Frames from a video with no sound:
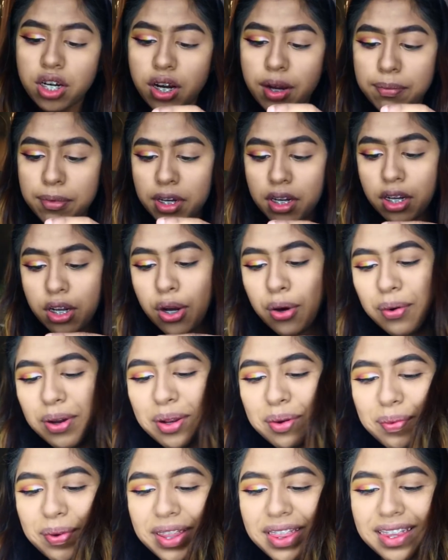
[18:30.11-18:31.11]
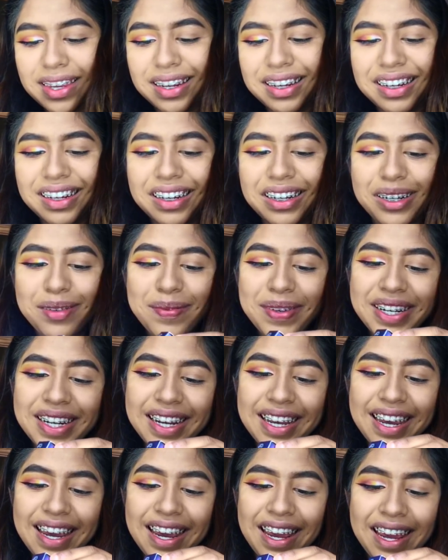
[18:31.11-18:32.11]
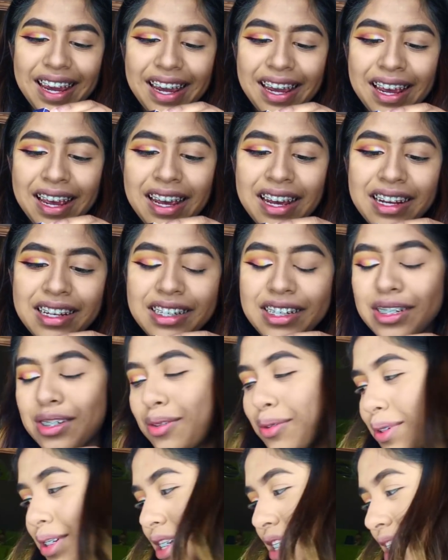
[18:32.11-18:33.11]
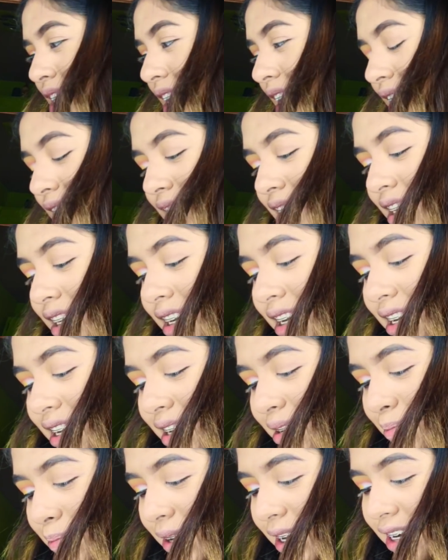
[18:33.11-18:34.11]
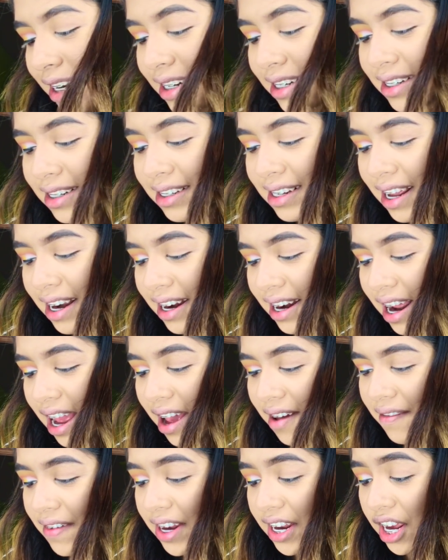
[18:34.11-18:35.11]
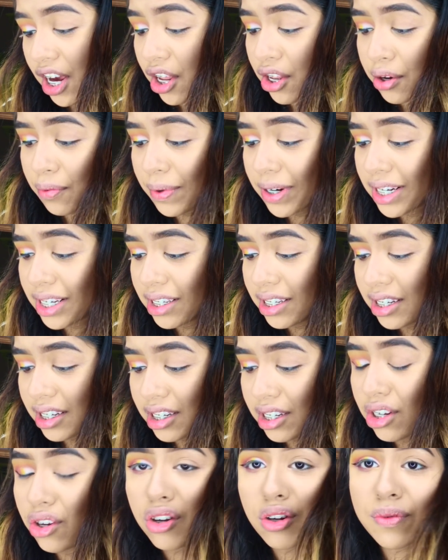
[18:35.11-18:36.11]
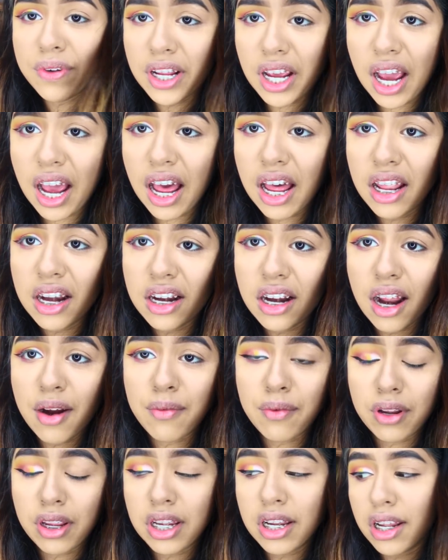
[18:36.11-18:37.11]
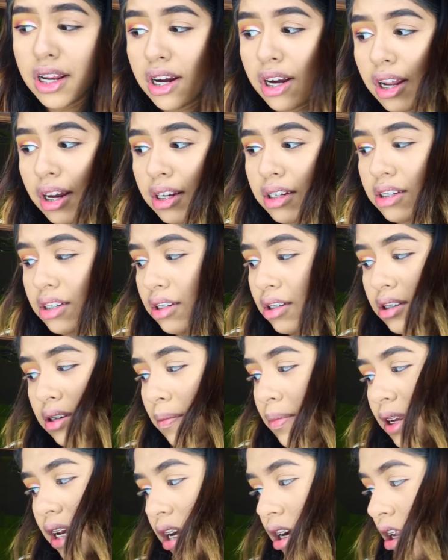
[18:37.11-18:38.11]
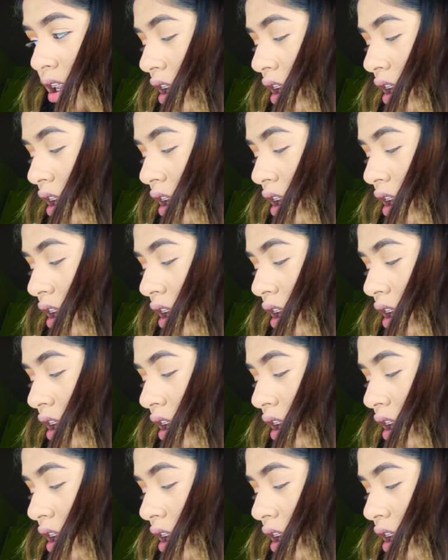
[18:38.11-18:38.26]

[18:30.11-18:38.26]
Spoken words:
I'm gonna go in with the Urban Decay Distortion Liner because they didn't have any other ones and it's the only one they had, and I really need like a